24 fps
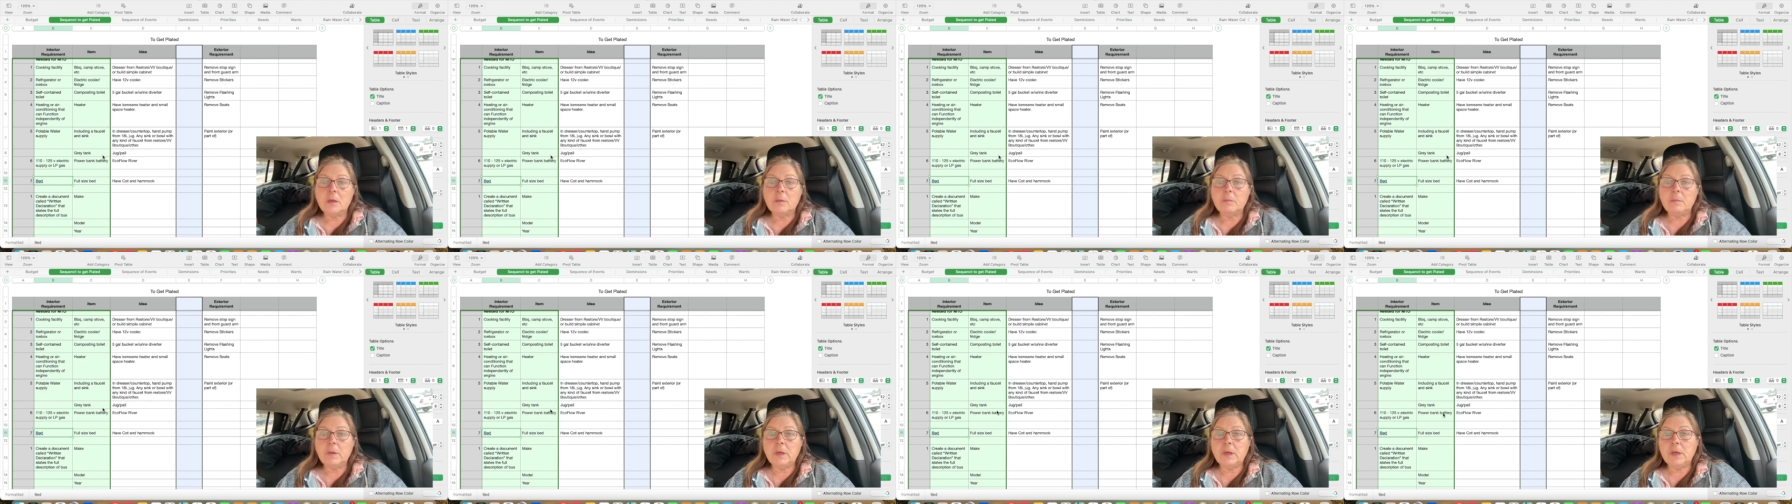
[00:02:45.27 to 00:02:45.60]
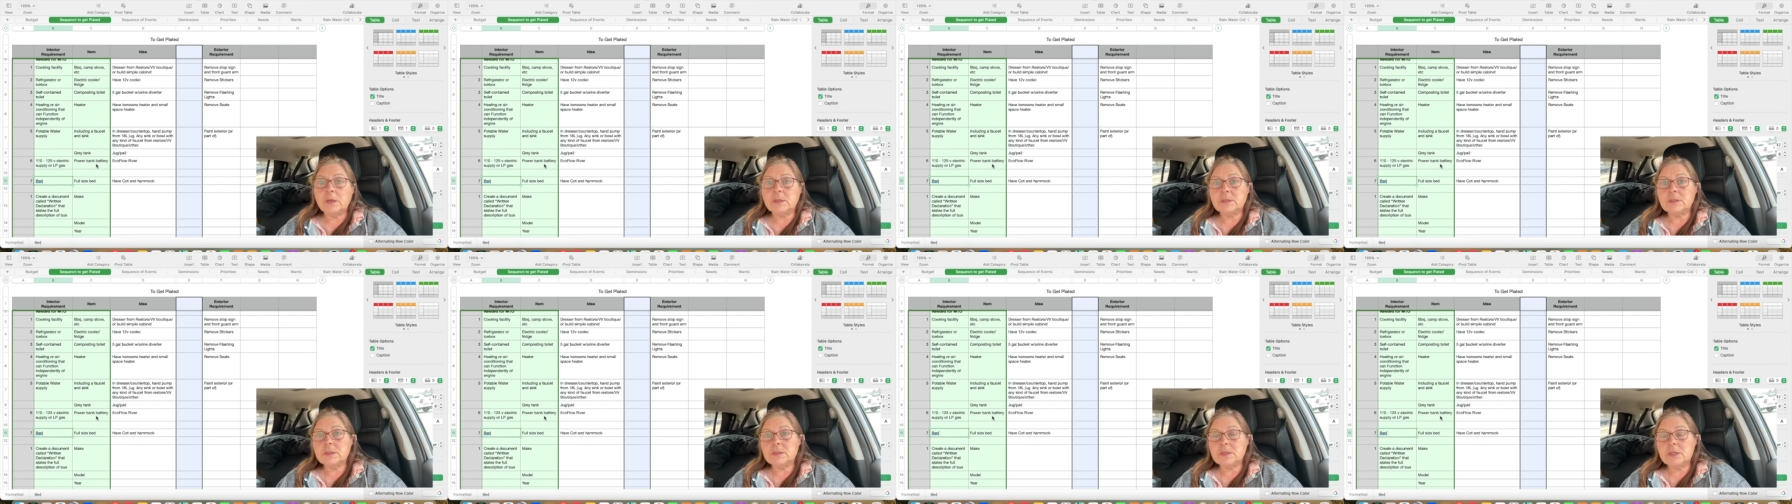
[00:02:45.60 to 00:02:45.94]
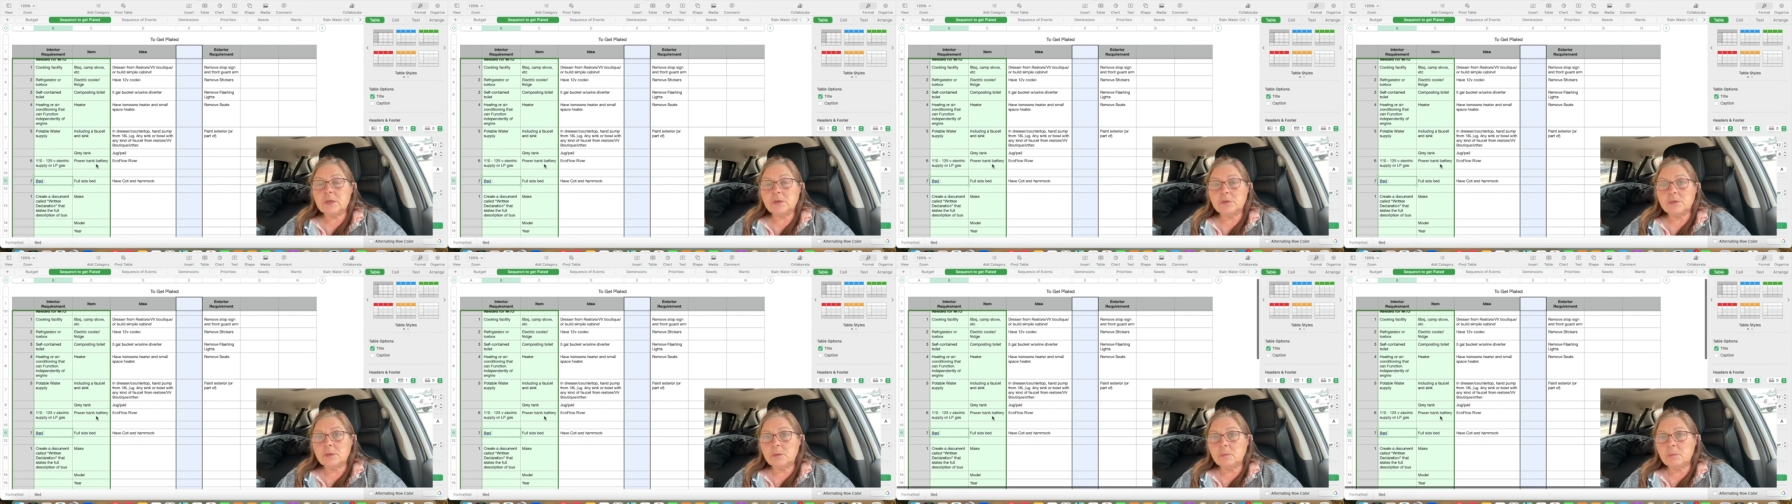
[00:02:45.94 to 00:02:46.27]
because
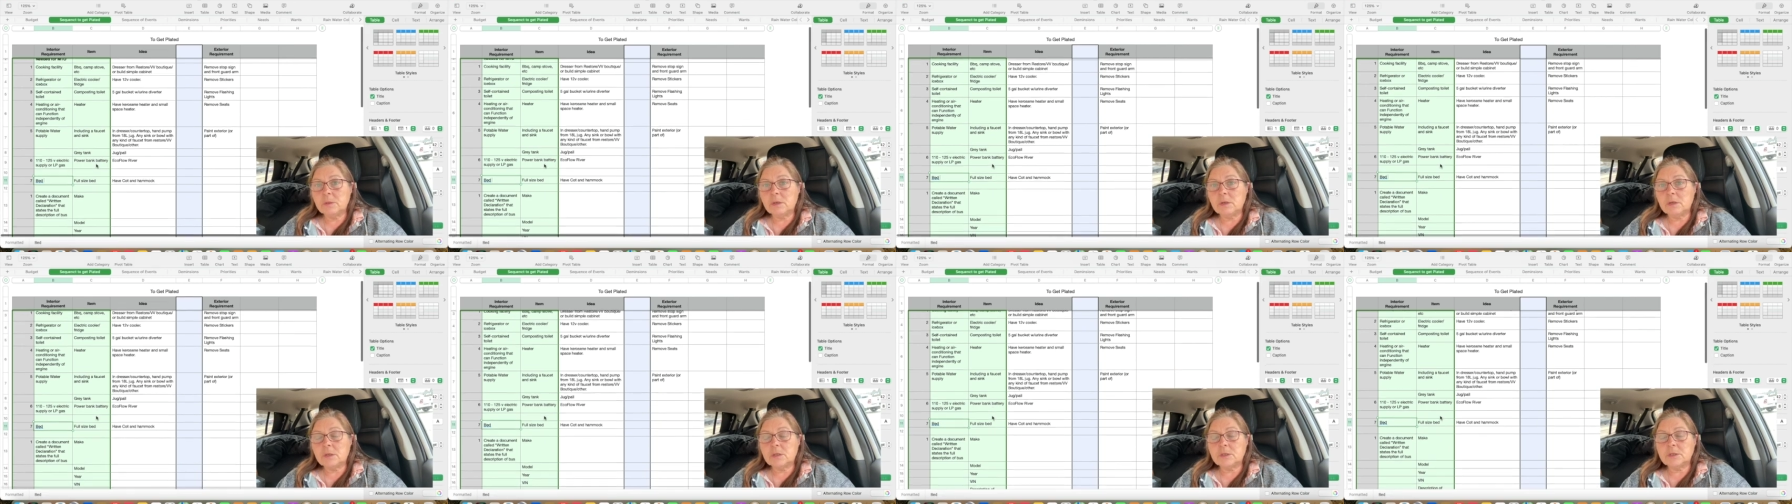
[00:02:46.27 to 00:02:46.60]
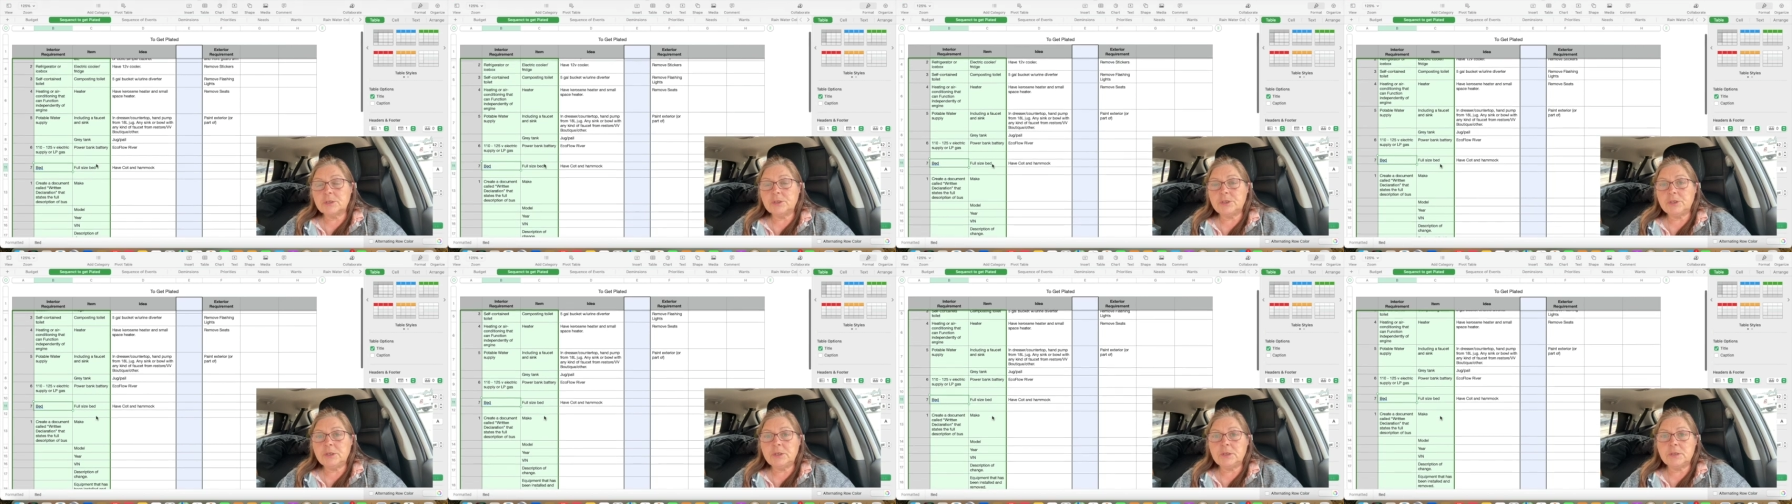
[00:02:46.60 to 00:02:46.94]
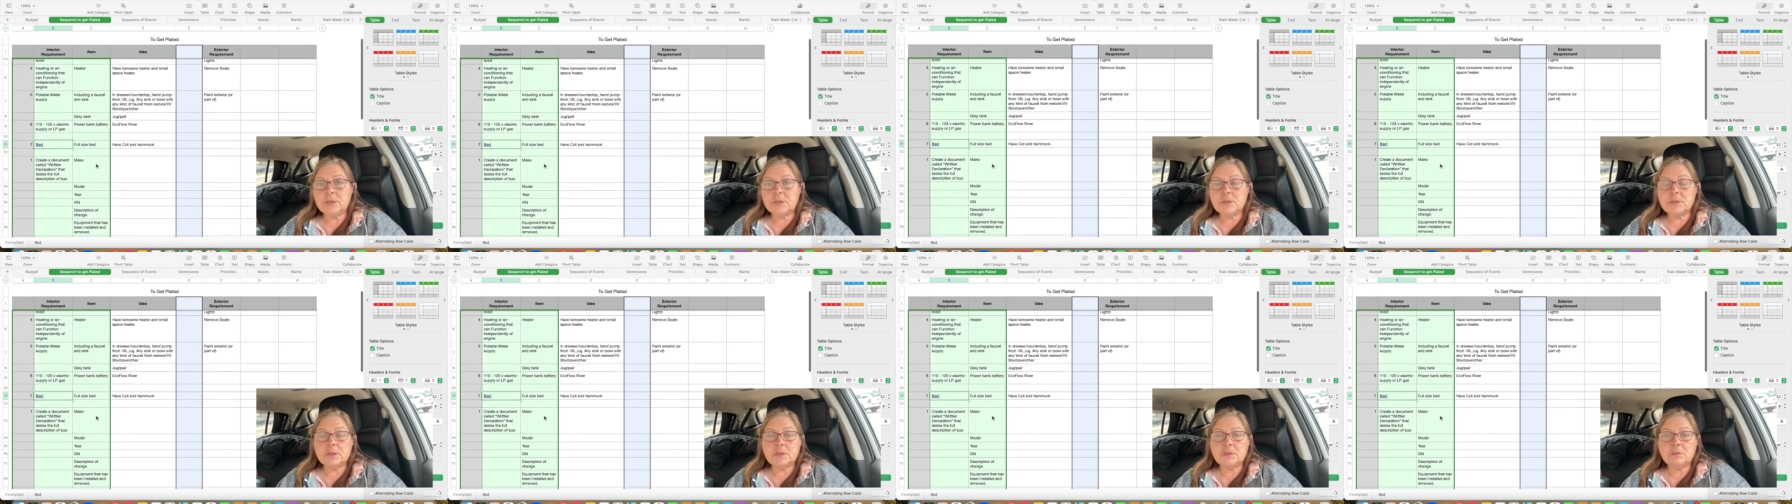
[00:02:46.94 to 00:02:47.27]
their terminology
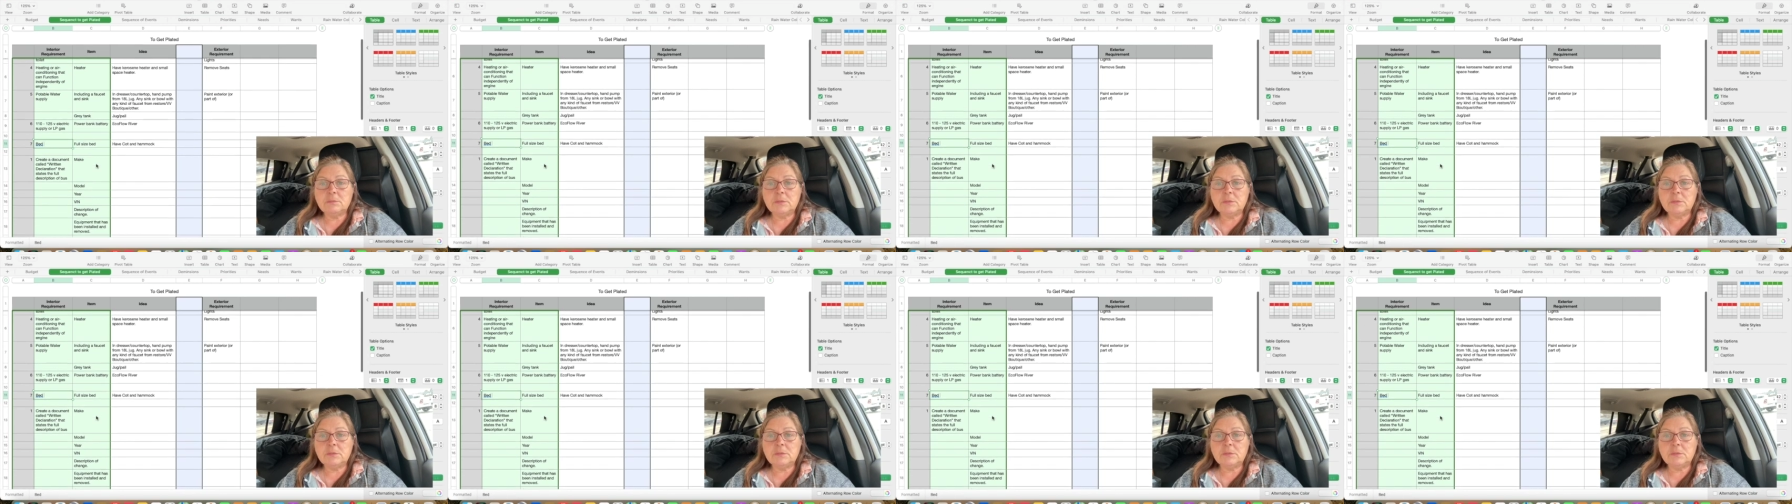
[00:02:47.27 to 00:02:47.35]
is